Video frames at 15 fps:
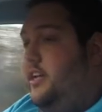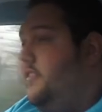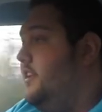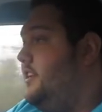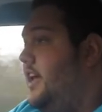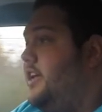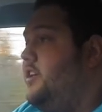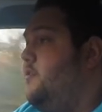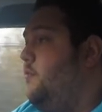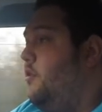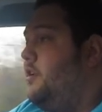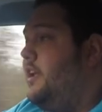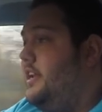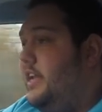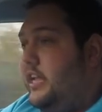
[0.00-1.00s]
the day you
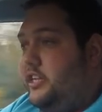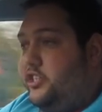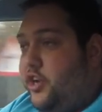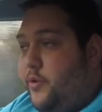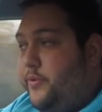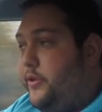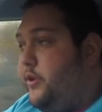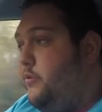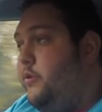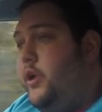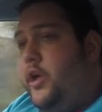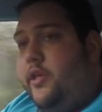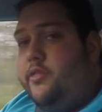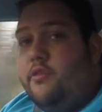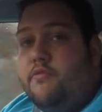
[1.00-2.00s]
want and it'll show you
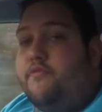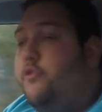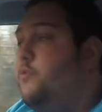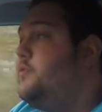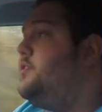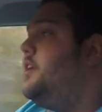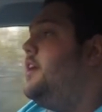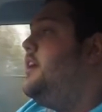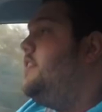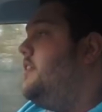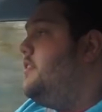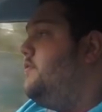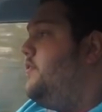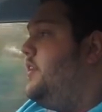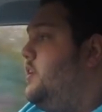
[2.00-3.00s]
the route that the
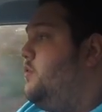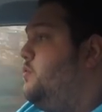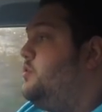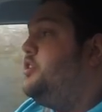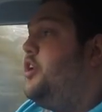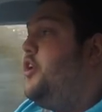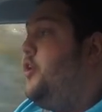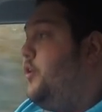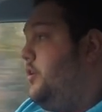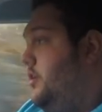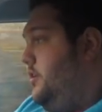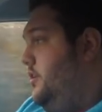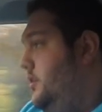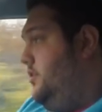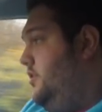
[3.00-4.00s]
vehicle took,
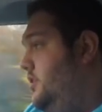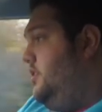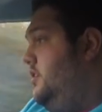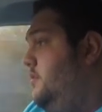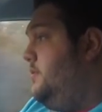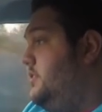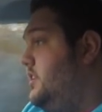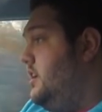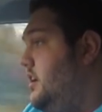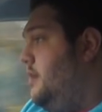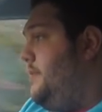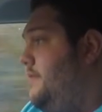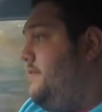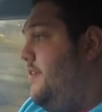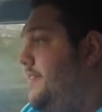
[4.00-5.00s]
which can come
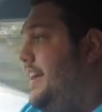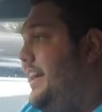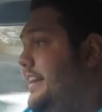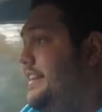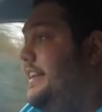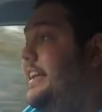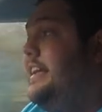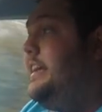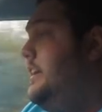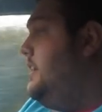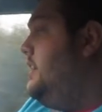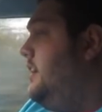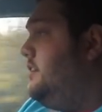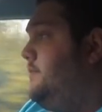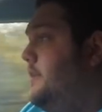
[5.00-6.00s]
in very handy,
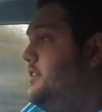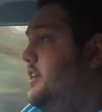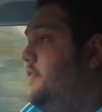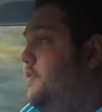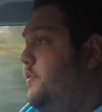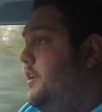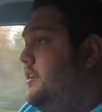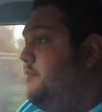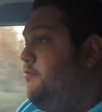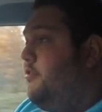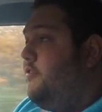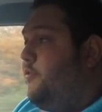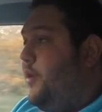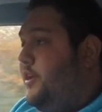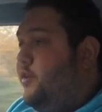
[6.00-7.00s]
especially if you need to prove
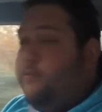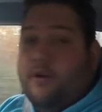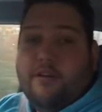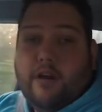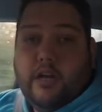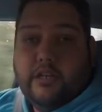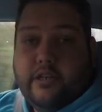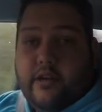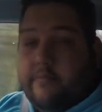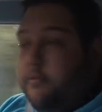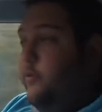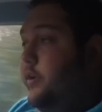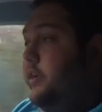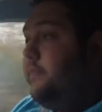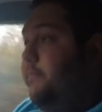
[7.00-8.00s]
where you were at a certain
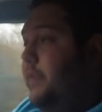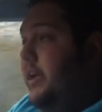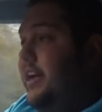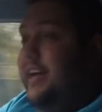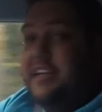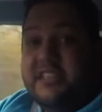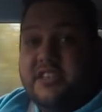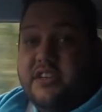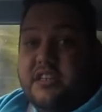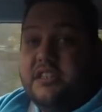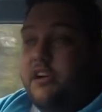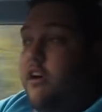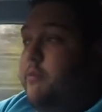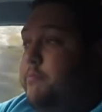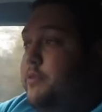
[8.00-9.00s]
point at a certain
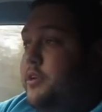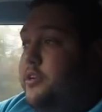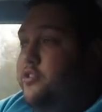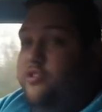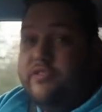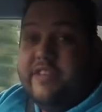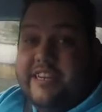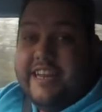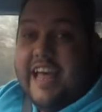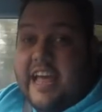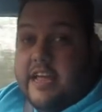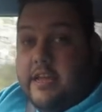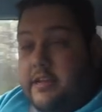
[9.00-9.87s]
time during the day.